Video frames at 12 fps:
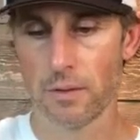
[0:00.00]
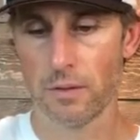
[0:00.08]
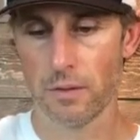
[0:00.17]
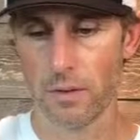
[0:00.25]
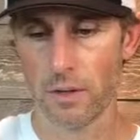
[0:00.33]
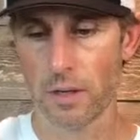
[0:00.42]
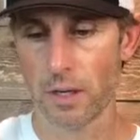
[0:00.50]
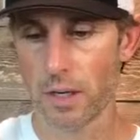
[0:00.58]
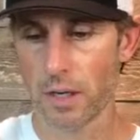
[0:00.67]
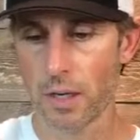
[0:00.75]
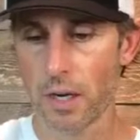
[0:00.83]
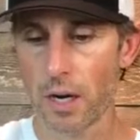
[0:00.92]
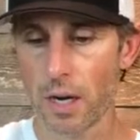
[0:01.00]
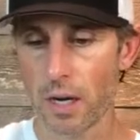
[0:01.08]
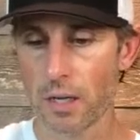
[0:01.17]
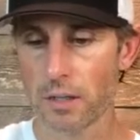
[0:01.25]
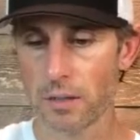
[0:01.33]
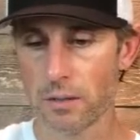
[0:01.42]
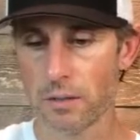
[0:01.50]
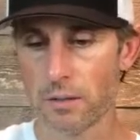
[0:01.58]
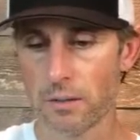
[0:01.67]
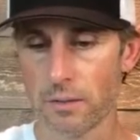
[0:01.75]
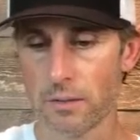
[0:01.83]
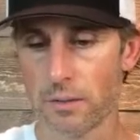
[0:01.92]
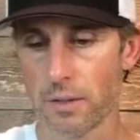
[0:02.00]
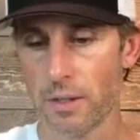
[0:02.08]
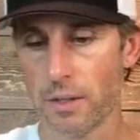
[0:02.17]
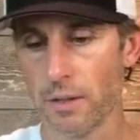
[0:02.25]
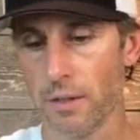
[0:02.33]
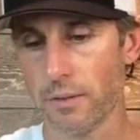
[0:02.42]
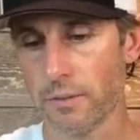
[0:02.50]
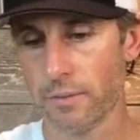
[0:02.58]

Or, I don't know.